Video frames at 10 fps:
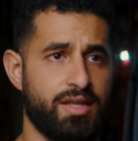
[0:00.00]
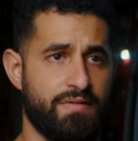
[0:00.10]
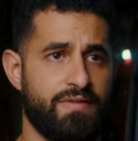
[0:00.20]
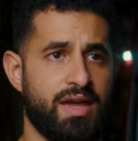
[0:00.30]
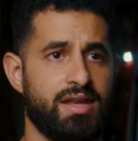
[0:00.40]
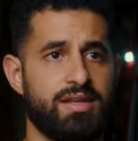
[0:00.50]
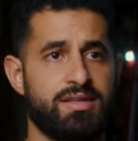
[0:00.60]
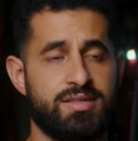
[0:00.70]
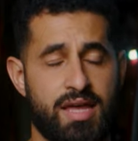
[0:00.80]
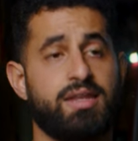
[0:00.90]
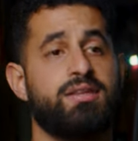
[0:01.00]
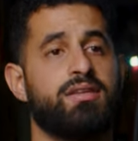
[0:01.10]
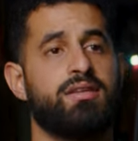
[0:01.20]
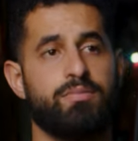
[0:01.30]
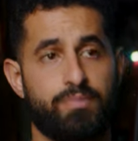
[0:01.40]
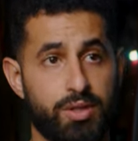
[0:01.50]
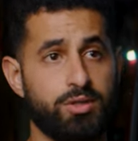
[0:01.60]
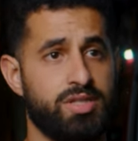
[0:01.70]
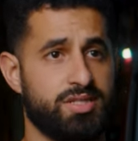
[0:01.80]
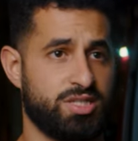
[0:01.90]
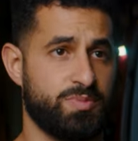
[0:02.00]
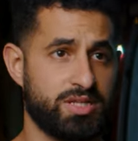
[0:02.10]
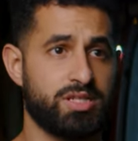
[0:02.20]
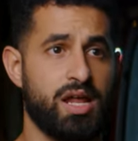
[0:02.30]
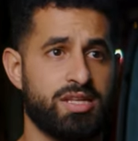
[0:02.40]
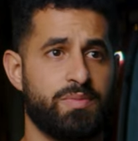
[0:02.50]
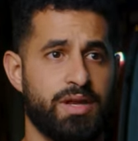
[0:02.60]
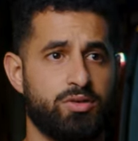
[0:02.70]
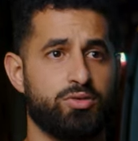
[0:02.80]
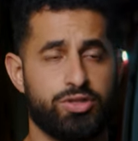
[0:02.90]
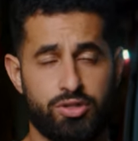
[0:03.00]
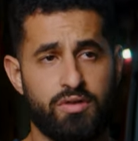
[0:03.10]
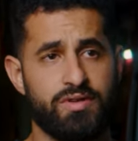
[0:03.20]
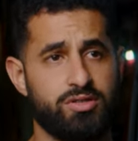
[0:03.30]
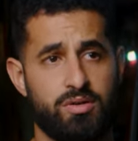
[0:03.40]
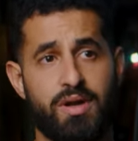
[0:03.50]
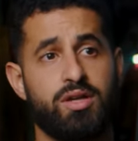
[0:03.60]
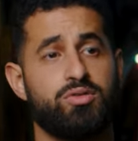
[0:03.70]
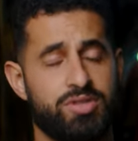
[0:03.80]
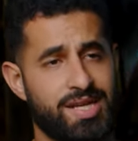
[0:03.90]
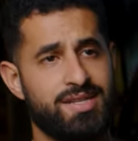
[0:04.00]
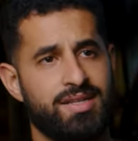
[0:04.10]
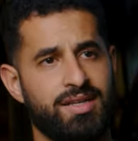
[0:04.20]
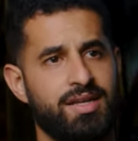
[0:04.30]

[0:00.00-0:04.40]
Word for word: That van is then built as a specialised medical service or a medical centre.